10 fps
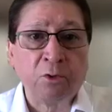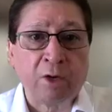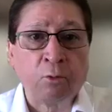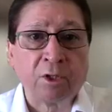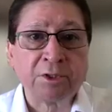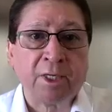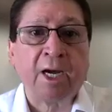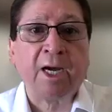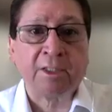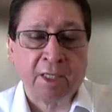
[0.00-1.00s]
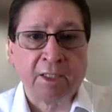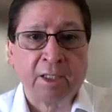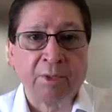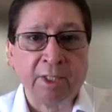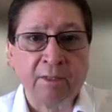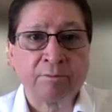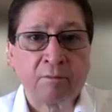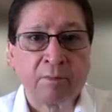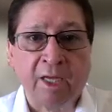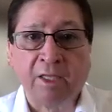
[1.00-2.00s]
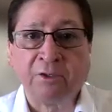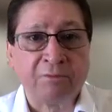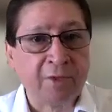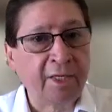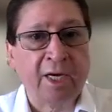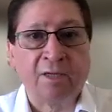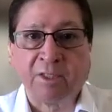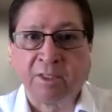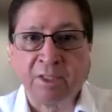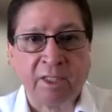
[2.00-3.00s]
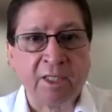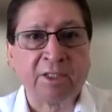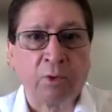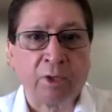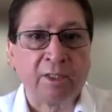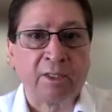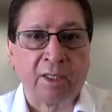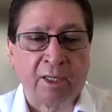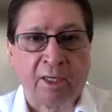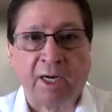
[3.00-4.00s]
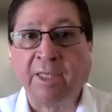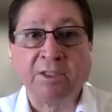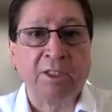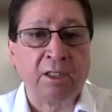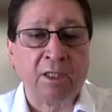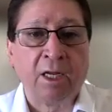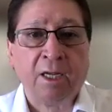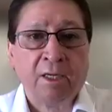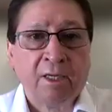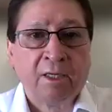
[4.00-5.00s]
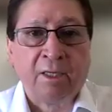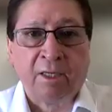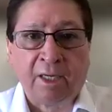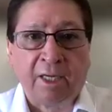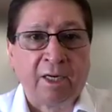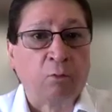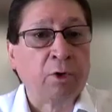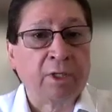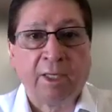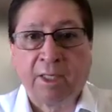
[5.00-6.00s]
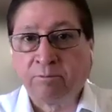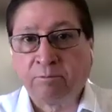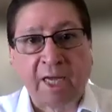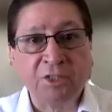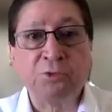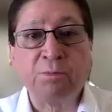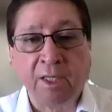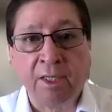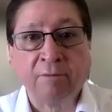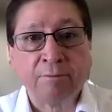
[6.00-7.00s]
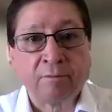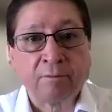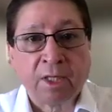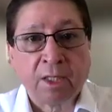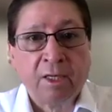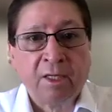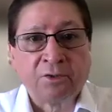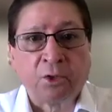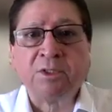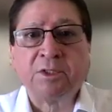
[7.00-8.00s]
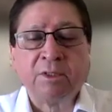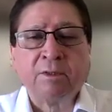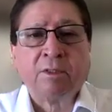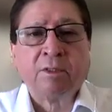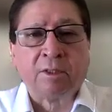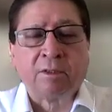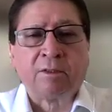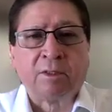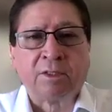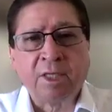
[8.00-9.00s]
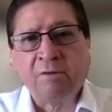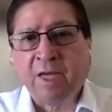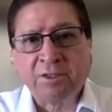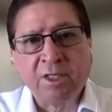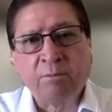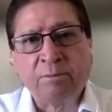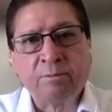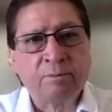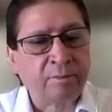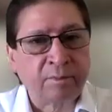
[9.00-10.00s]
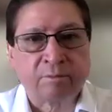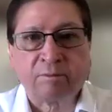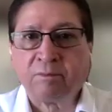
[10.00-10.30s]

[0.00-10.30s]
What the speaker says: know that works in a high-tech company, and you find out and they say, yes, I work in IT and I work at HP. So instead of asking them,